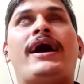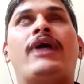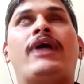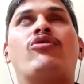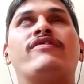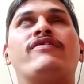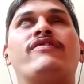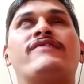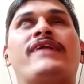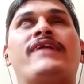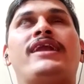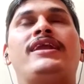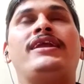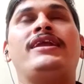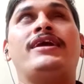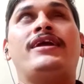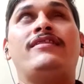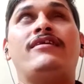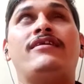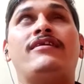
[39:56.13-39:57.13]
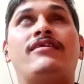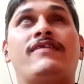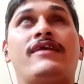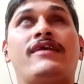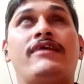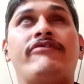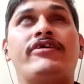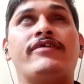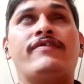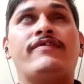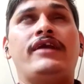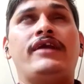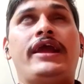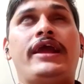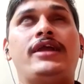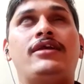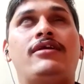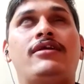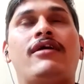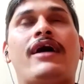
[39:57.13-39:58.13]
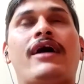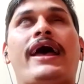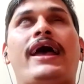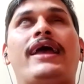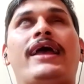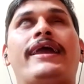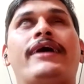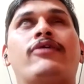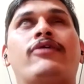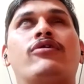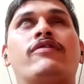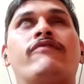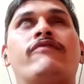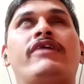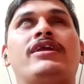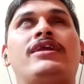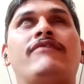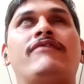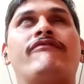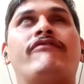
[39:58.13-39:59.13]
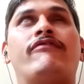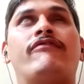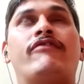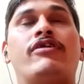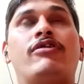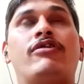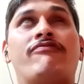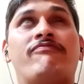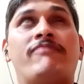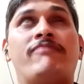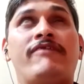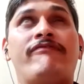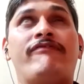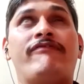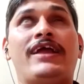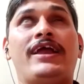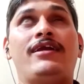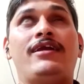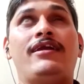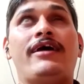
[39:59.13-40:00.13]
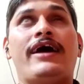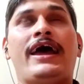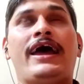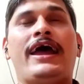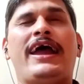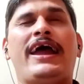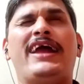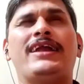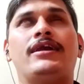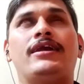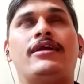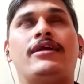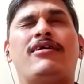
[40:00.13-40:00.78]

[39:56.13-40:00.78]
I was standing at the Xavier's gate and I was waiting for one of my friend and